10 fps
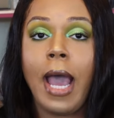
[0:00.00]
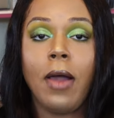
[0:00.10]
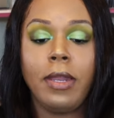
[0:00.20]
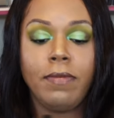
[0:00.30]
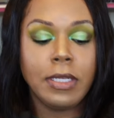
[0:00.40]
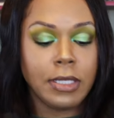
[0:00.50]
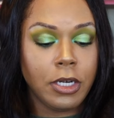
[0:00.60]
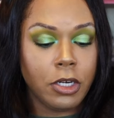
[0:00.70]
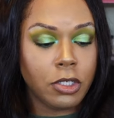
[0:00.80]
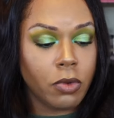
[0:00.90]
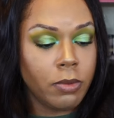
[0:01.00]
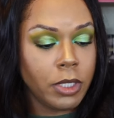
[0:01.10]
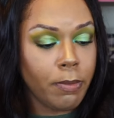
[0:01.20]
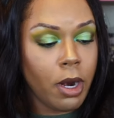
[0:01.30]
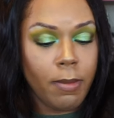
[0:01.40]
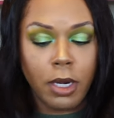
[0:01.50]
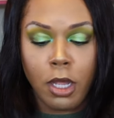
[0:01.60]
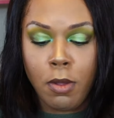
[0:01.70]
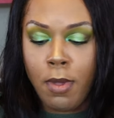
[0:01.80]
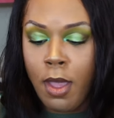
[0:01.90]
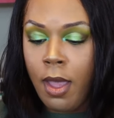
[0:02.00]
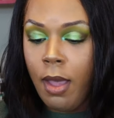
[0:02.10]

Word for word: I'll leave this in the description bar below.